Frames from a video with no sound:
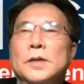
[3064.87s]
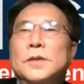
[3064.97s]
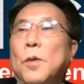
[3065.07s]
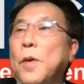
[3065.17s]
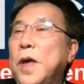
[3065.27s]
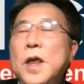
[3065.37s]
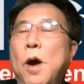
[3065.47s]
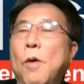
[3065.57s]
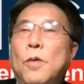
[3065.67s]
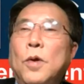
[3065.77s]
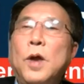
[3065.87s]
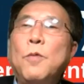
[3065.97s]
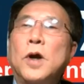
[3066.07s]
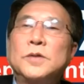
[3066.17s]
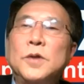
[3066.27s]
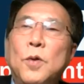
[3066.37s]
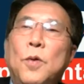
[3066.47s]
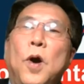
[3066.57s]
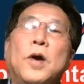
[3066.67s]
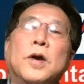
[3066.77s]
So he no he was no
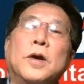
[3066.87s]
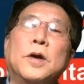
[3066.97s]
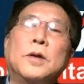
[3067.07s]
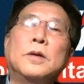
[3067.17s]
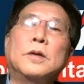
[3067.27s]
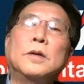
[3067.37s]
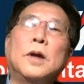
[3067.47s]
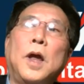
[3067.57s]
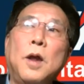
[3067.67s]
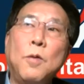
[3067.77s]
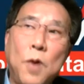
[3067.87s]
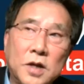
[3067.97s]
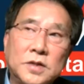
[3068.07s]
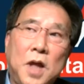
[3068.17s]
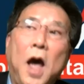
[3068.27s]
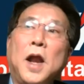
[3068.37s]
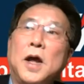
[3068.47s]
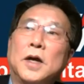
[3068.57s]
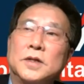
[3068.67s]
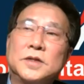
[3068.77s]
longer he was
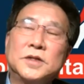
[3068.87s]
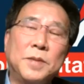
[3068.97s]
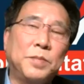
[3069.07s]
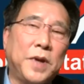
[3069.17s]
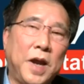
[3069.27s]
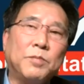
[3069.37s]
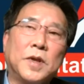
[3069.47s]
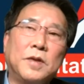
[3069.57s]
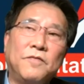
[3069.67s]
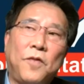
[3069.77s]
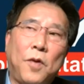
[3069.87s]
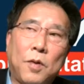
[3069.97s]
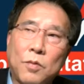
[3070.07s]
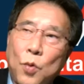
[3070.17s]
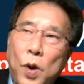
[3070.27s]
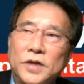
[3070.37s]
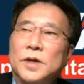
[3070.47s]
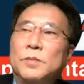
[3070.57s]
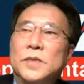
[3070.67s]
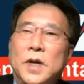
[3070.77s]
not a ship captain for quite
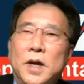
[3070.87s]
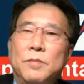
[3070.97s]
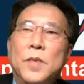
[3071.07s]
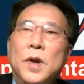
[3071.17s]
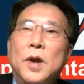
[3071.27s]
some time.